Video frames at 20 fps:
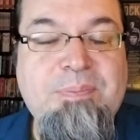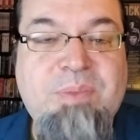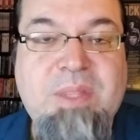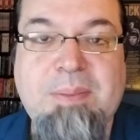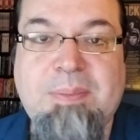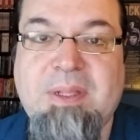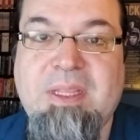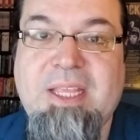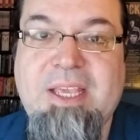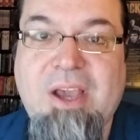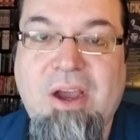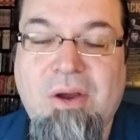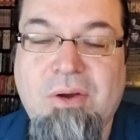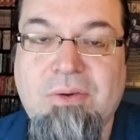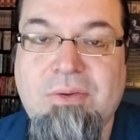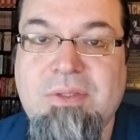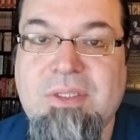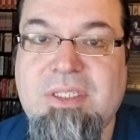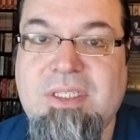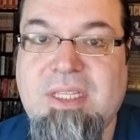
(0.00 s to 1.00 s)
typically
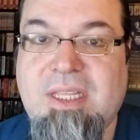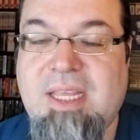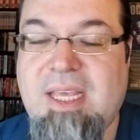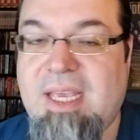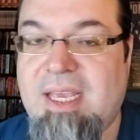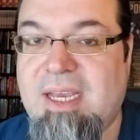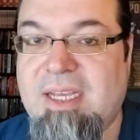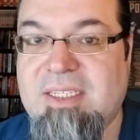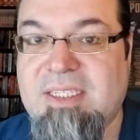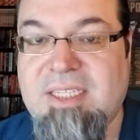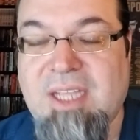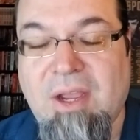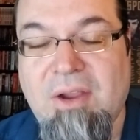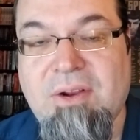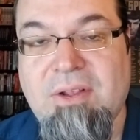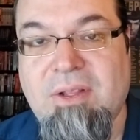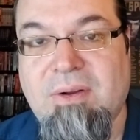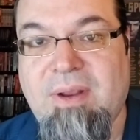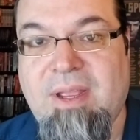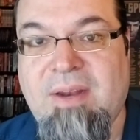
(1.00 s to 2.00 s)
owns the uh,
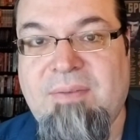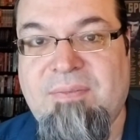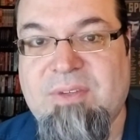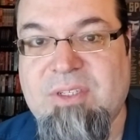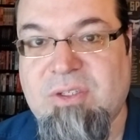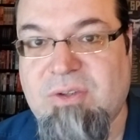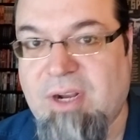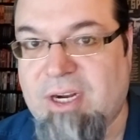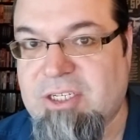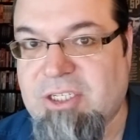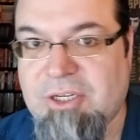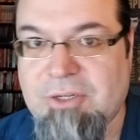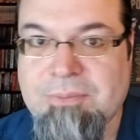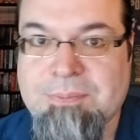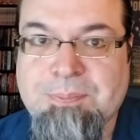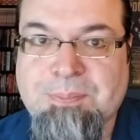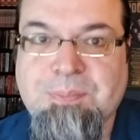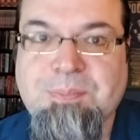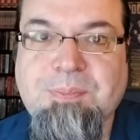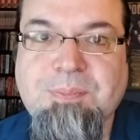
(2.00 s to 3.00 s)
cellular infrastructure,
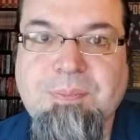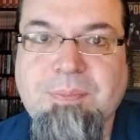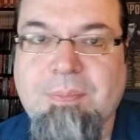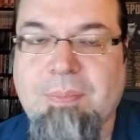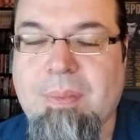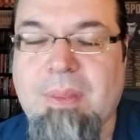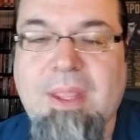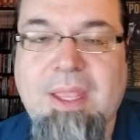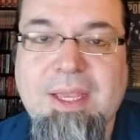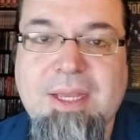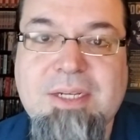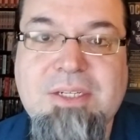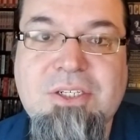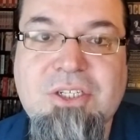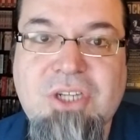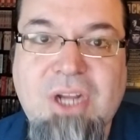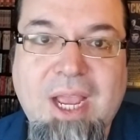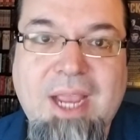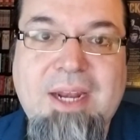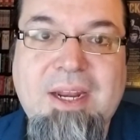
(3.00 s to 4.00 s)
in
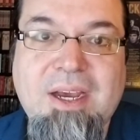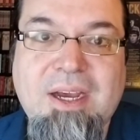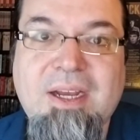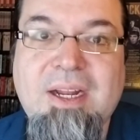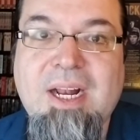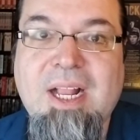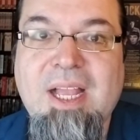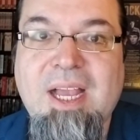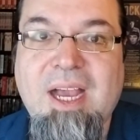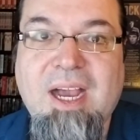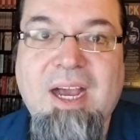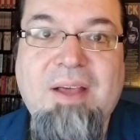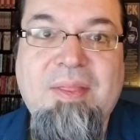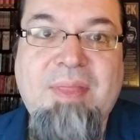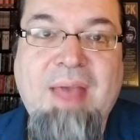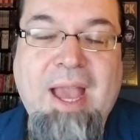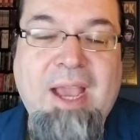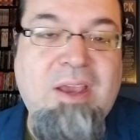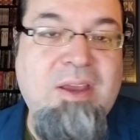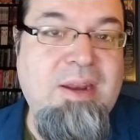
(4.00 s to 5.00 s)
China, uh,
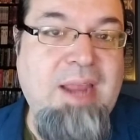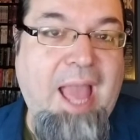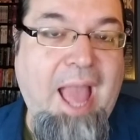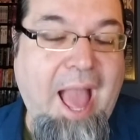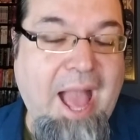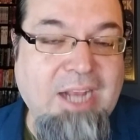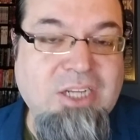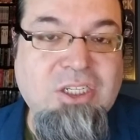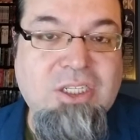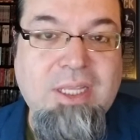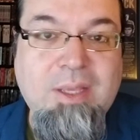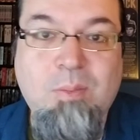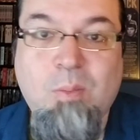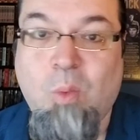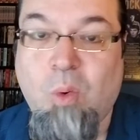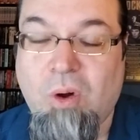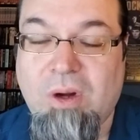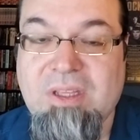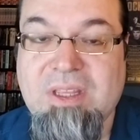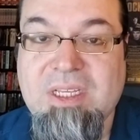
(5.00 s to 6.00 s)
that could actually
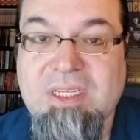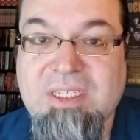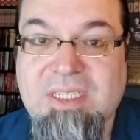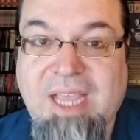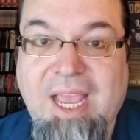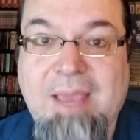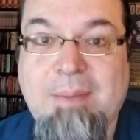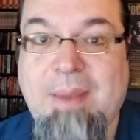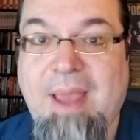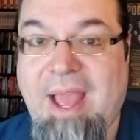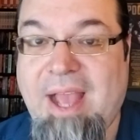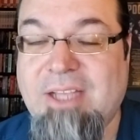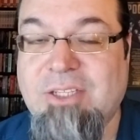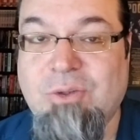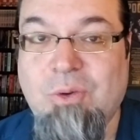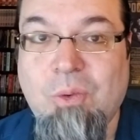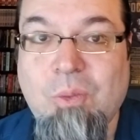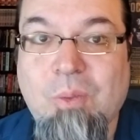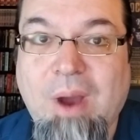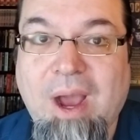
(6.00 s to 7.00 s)
work the same as
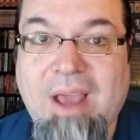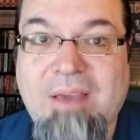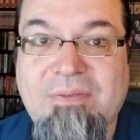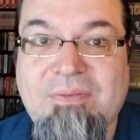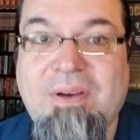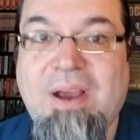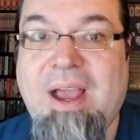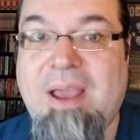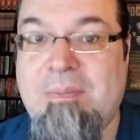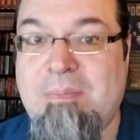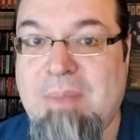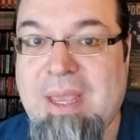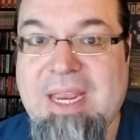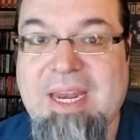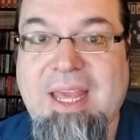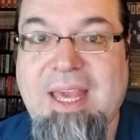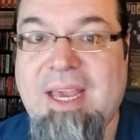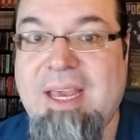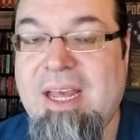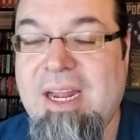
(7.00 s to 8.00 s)
Wi Fi,
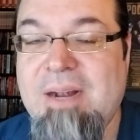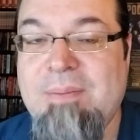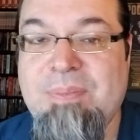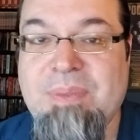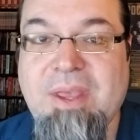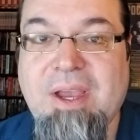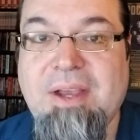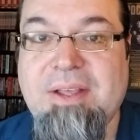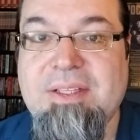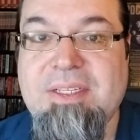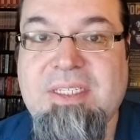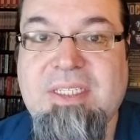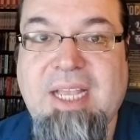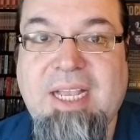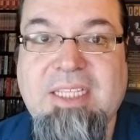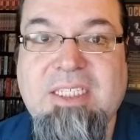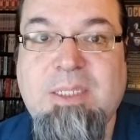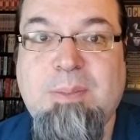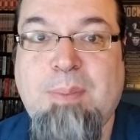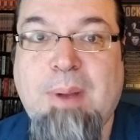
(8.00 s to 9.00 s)
meaning uh,
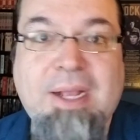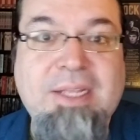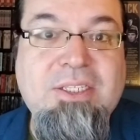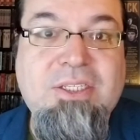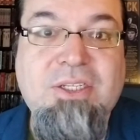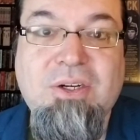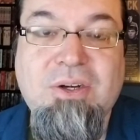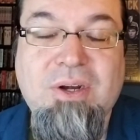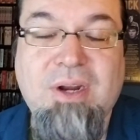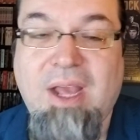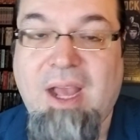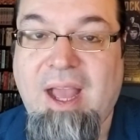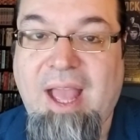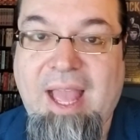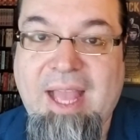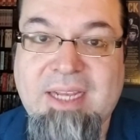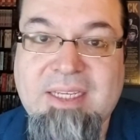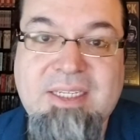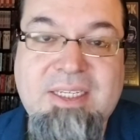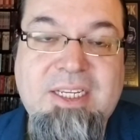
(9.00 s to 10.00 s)
state sponsored uh,
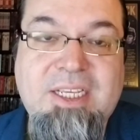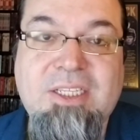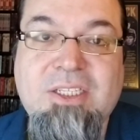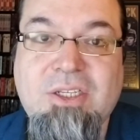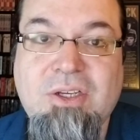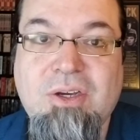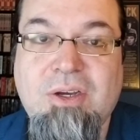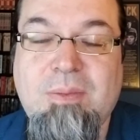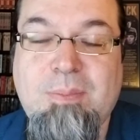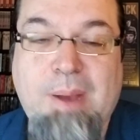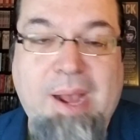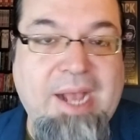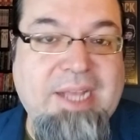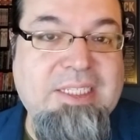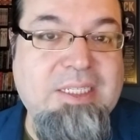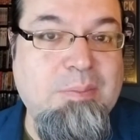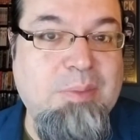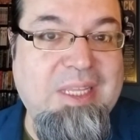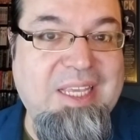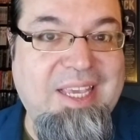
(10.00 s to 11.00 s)
entities could
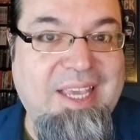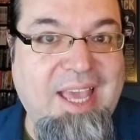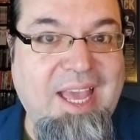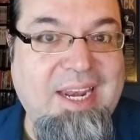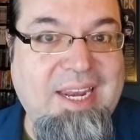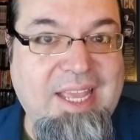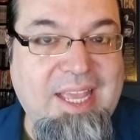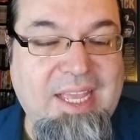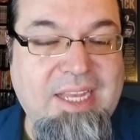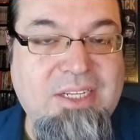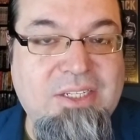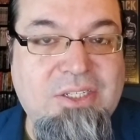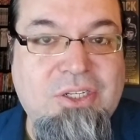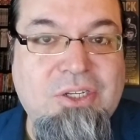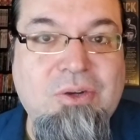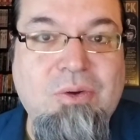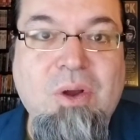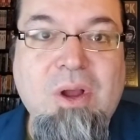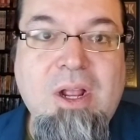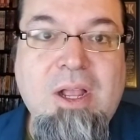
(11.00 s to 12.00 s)
possibly get
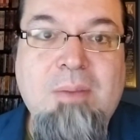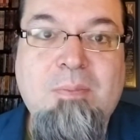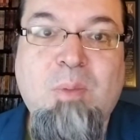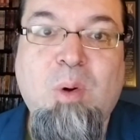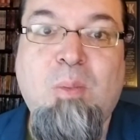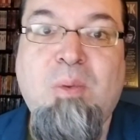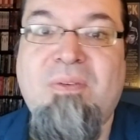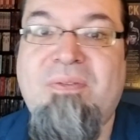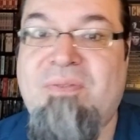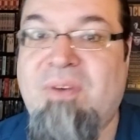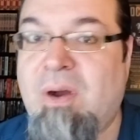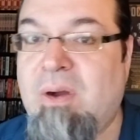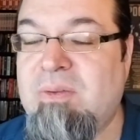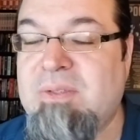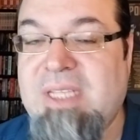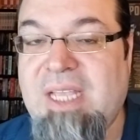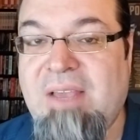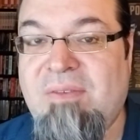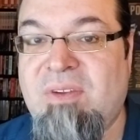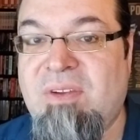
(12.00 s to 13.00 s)
into mobile
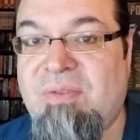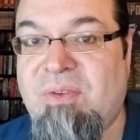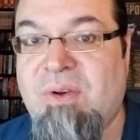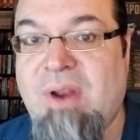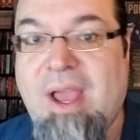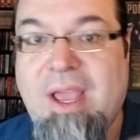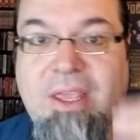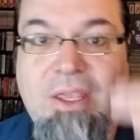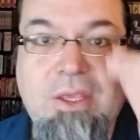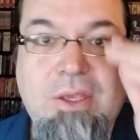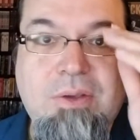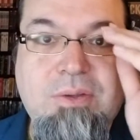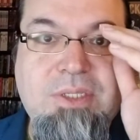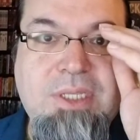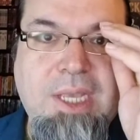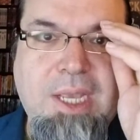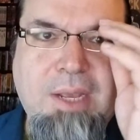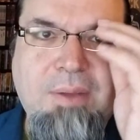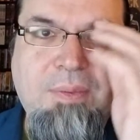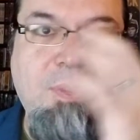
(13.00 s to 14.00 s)
phones even if they're not
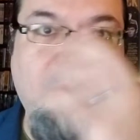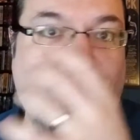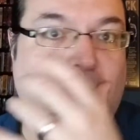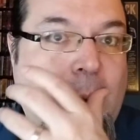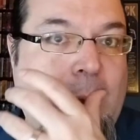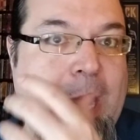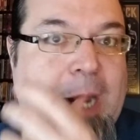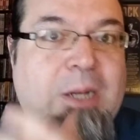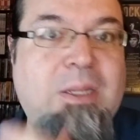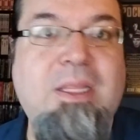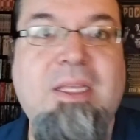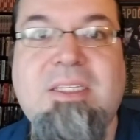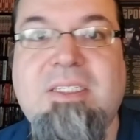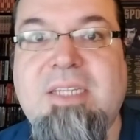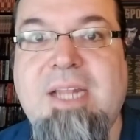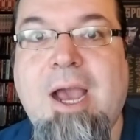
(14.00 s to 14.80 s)
using the wireless.